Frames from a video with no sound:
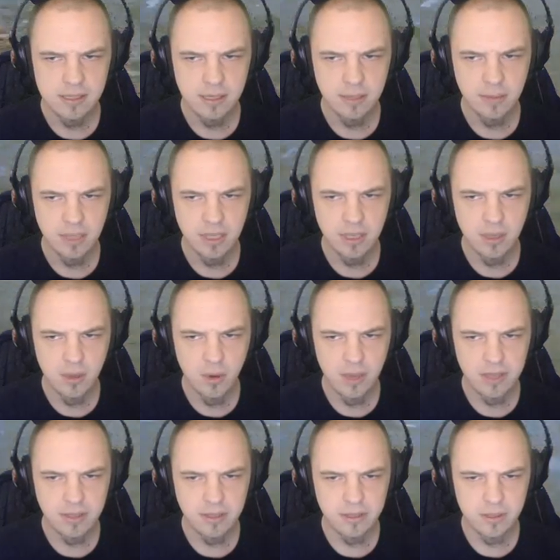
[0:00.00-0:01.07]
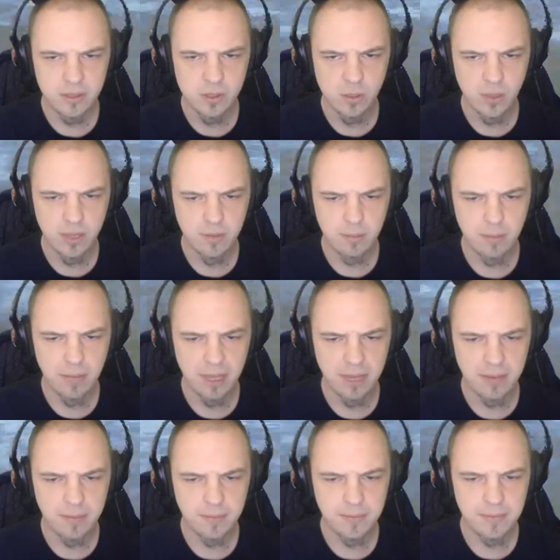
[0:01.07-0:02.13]
It's gonna be quite a little swim,
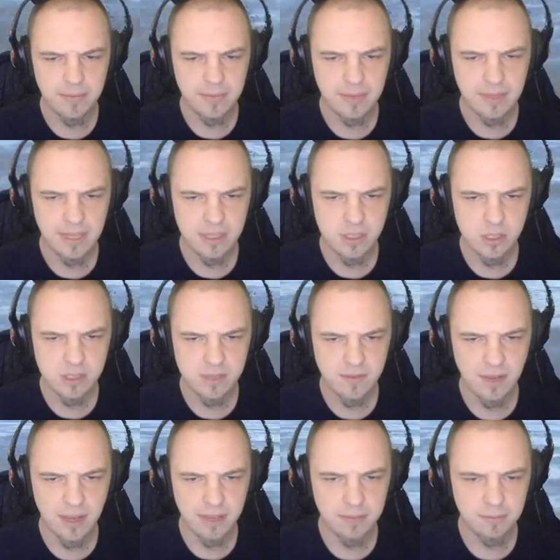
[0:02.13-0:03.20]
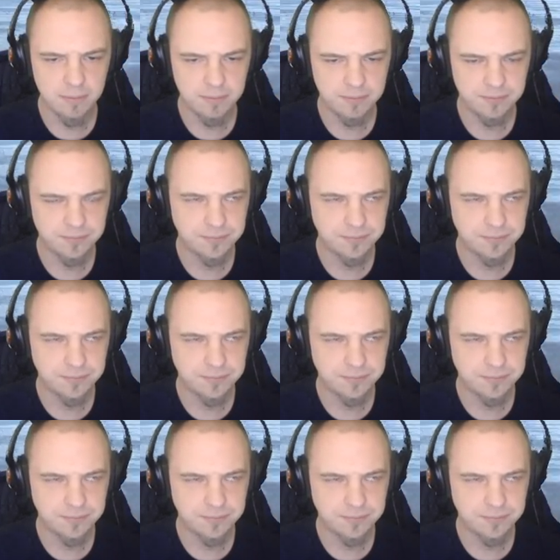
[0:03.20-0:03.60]
but that's just fine.